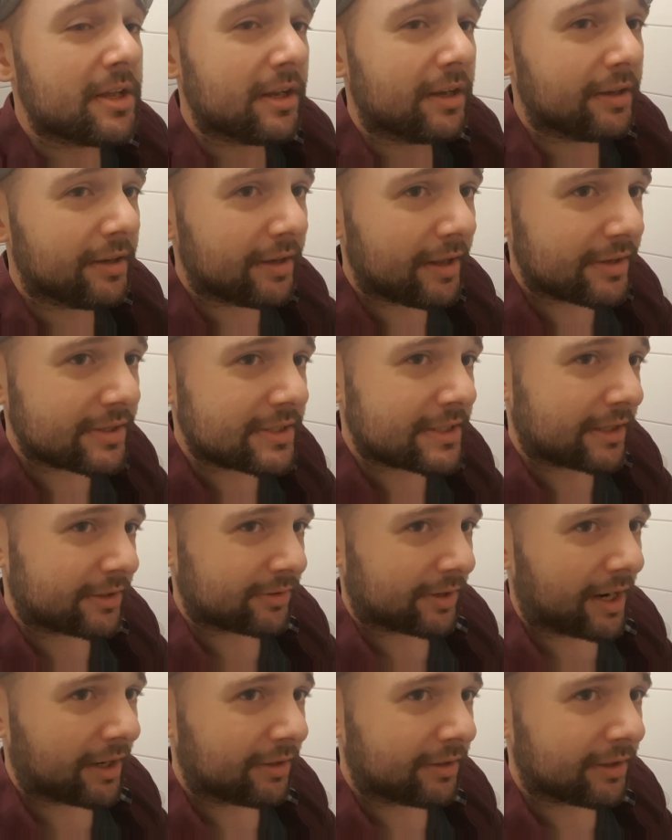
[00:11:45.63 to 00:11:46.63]
less
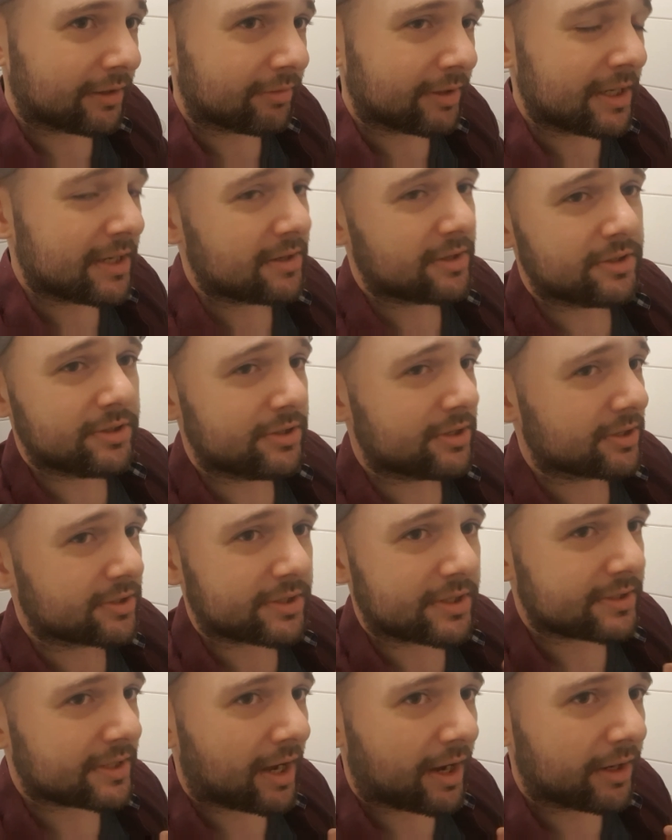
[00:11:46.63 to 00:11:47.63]
attractive,
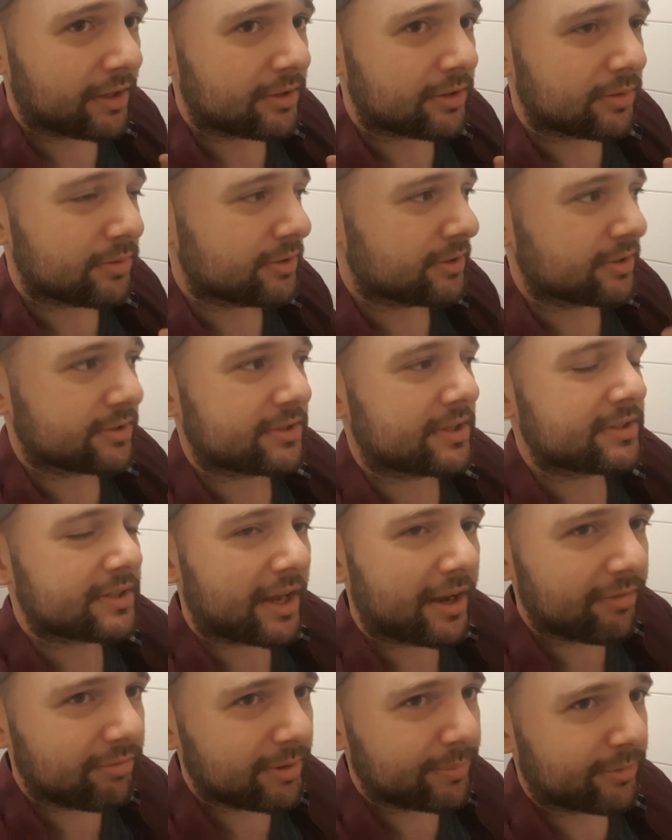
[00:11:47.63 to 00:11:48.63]
just as I do, just as
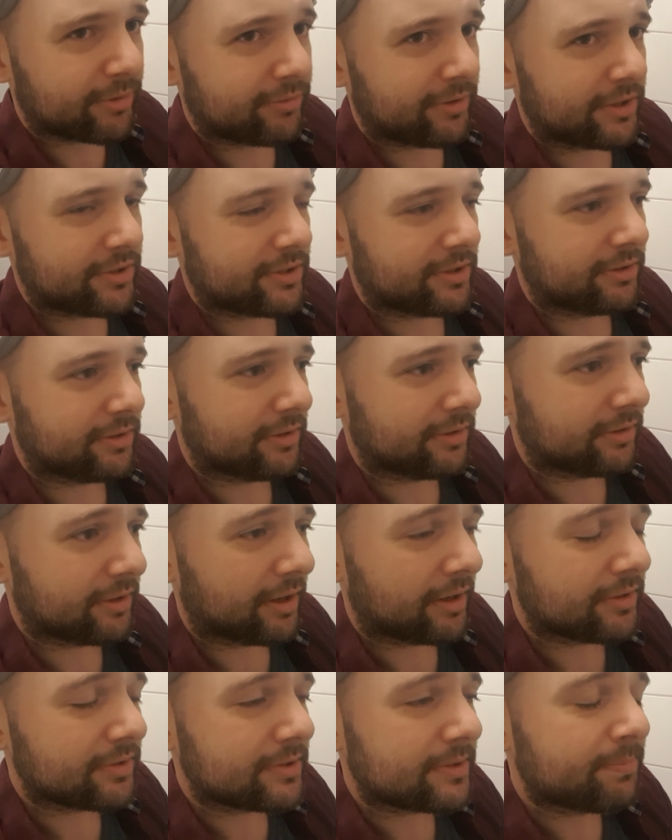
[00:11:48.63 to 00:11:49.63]
every profession
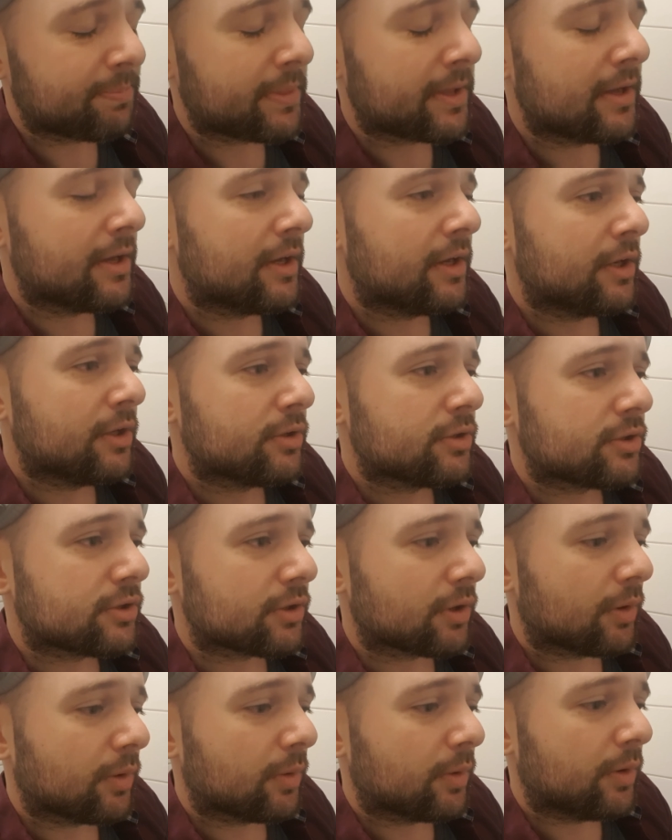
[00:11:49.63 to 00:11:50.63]
does.
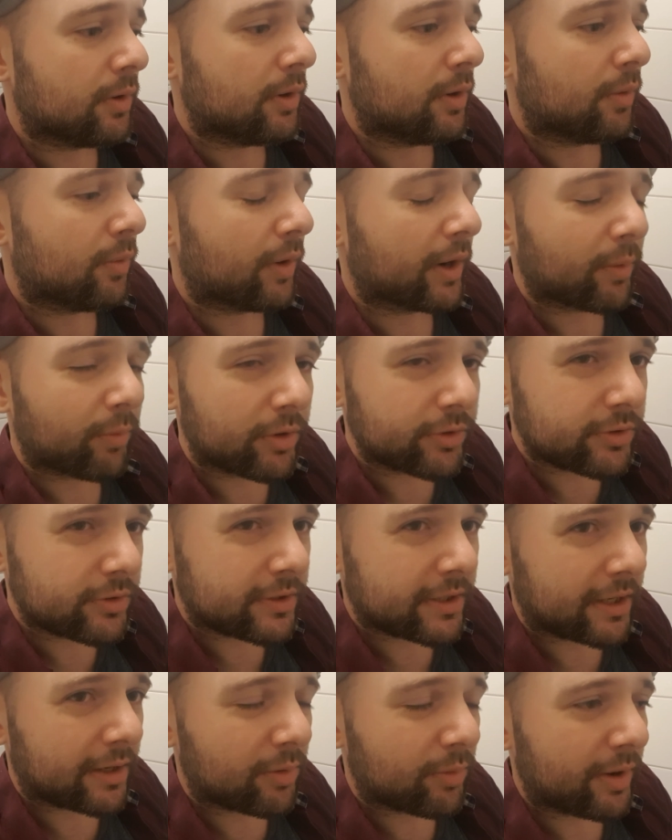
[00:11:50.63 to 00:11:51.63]
So what I want you
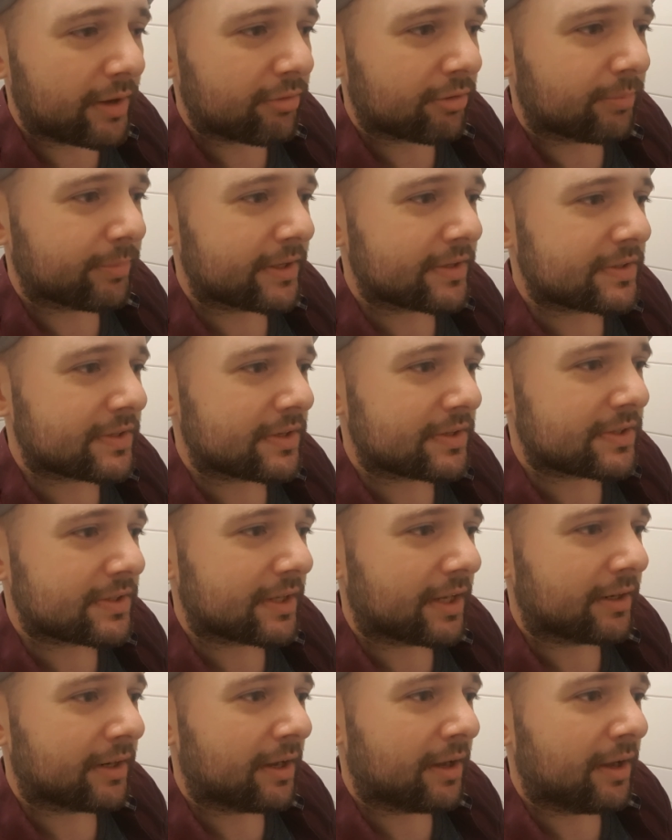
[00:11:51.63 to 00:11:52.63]
to take away from this is
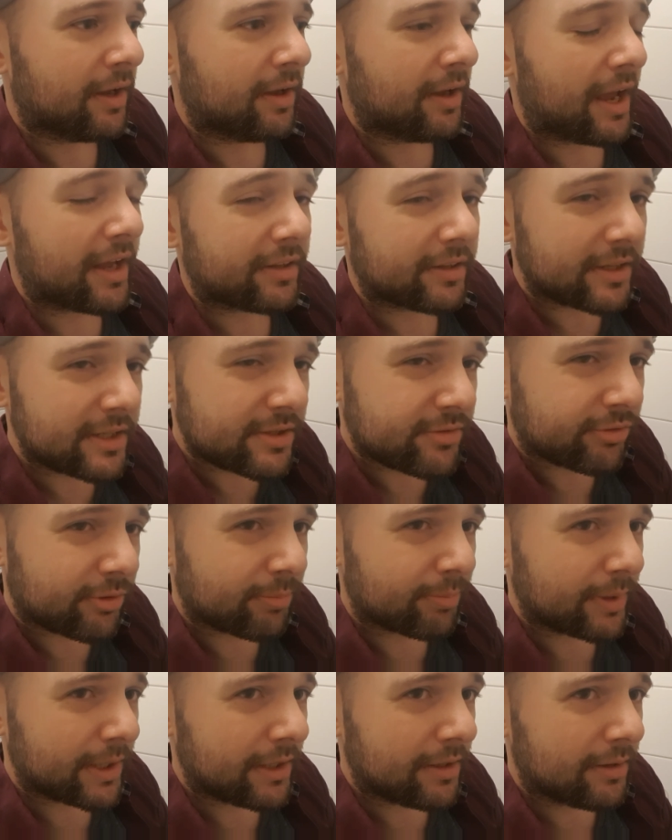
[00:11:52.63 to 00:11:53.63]
that, at least for
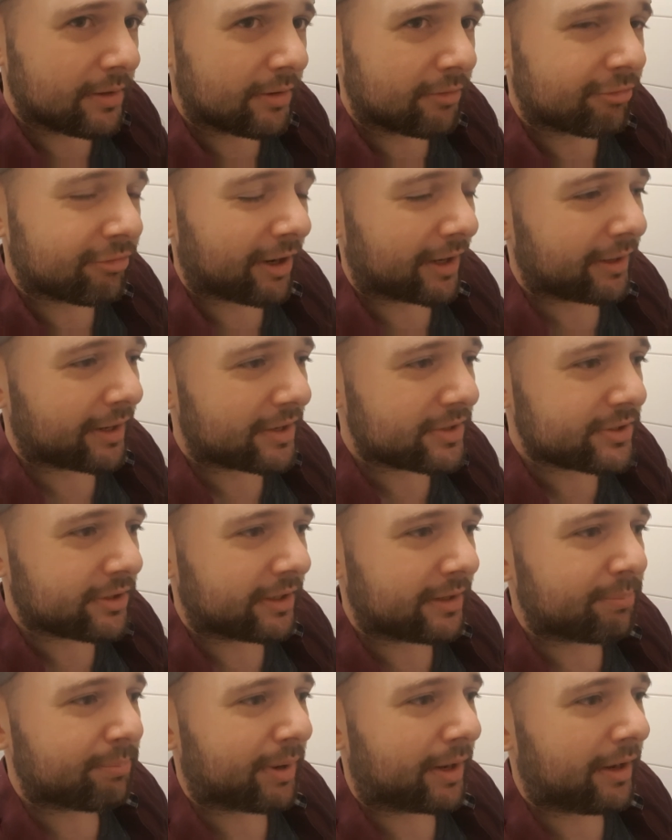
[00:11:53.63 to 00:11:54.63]
me, financial
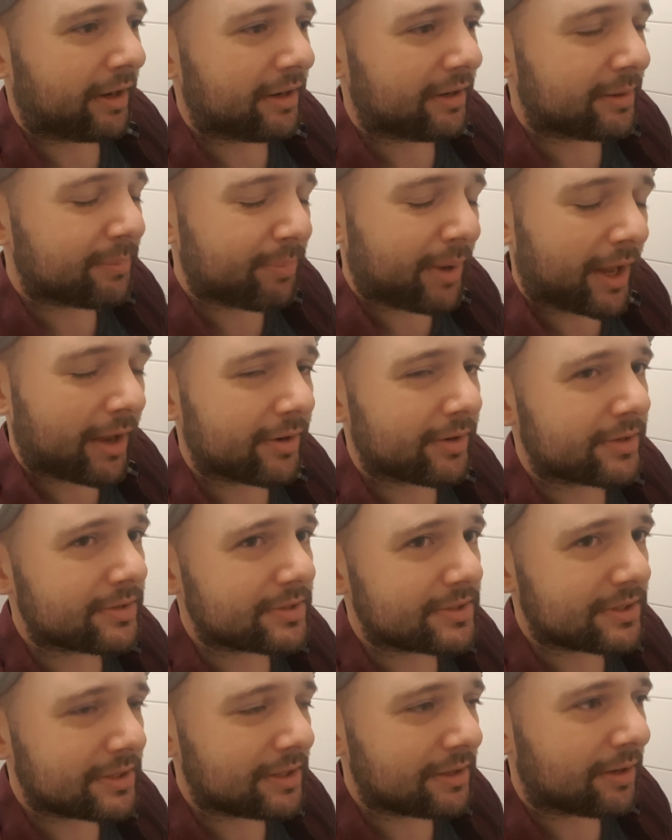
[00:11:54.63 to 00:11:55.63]

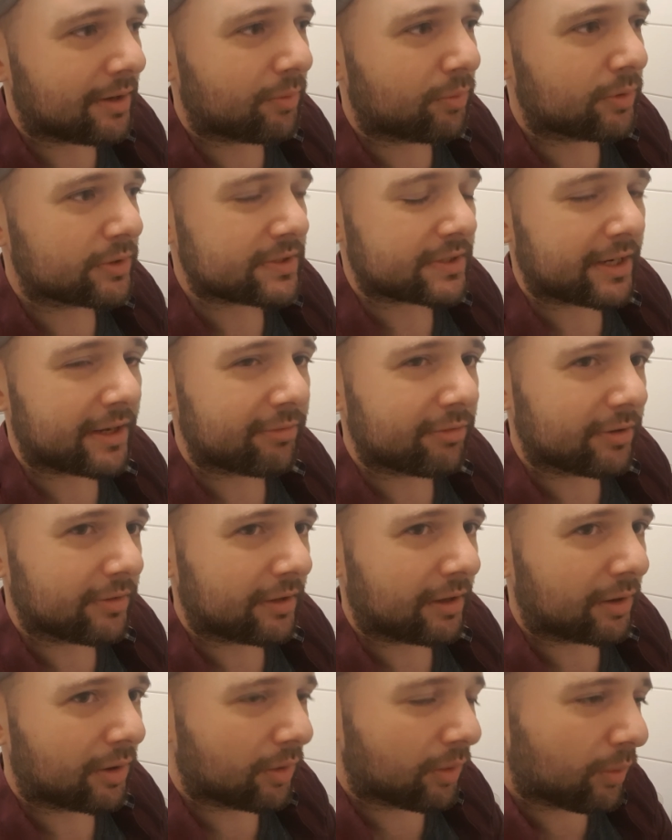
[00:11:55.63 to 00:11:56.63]
independency was never
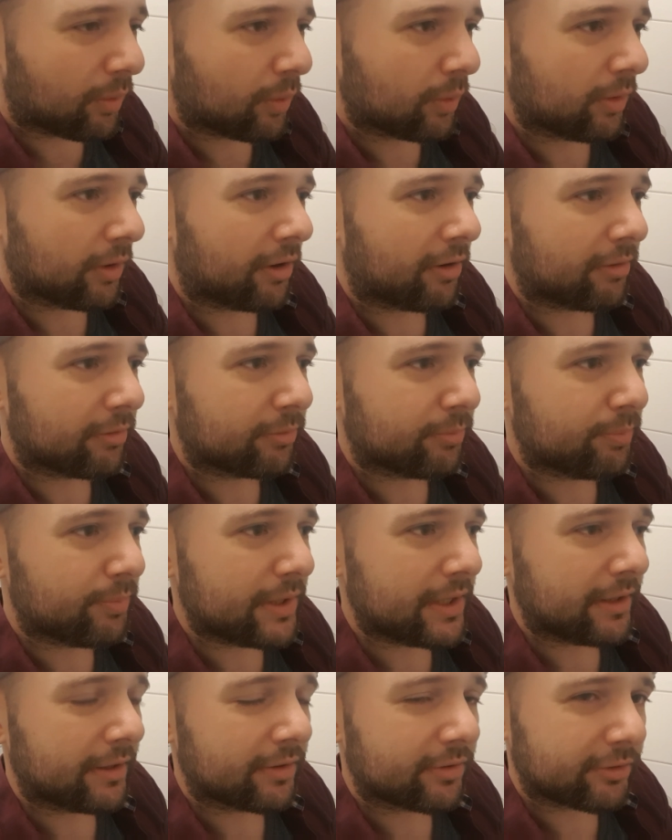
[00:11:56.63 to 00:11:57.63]
the goal of
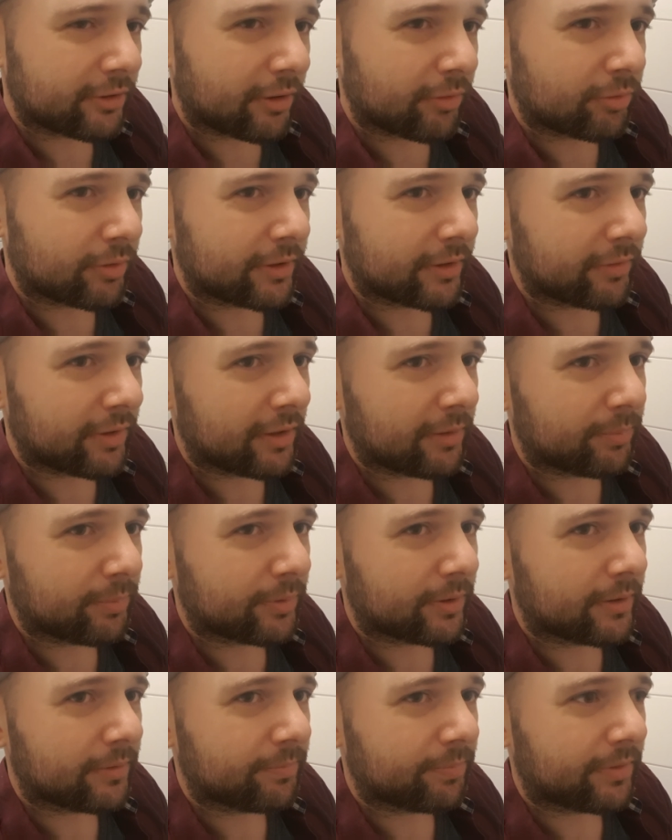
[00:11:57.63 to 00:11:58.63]
being a software
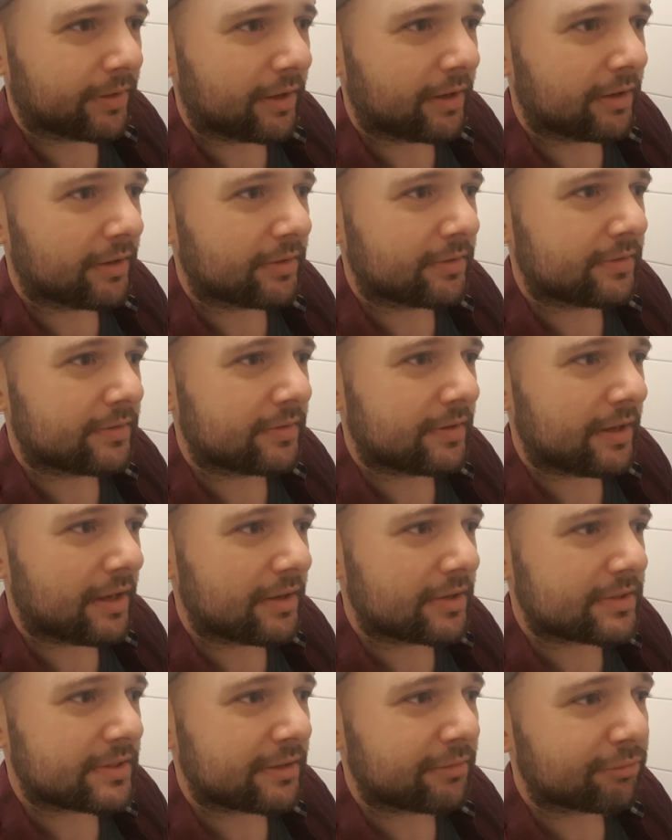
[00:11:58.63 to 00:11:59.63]
developer. It
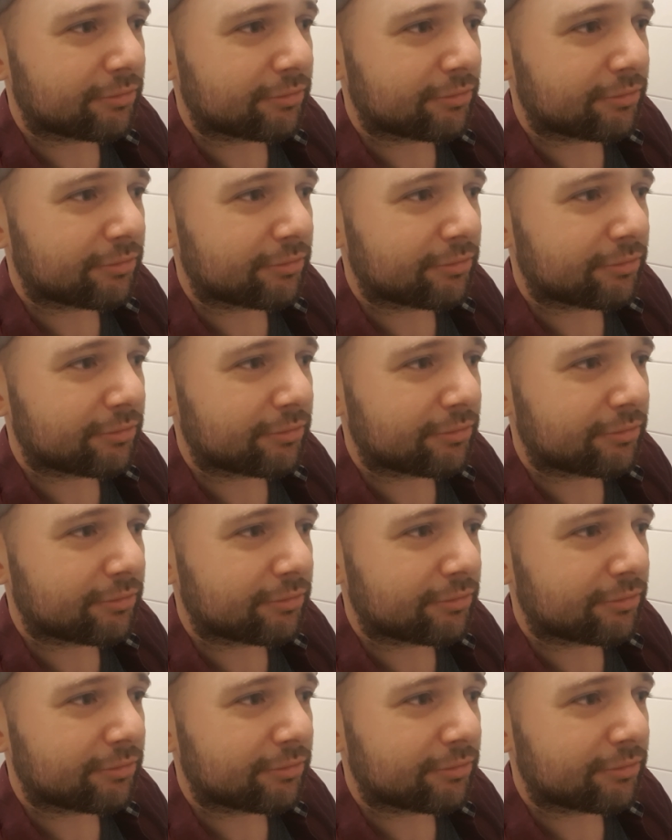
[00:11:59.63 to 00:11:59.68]
is in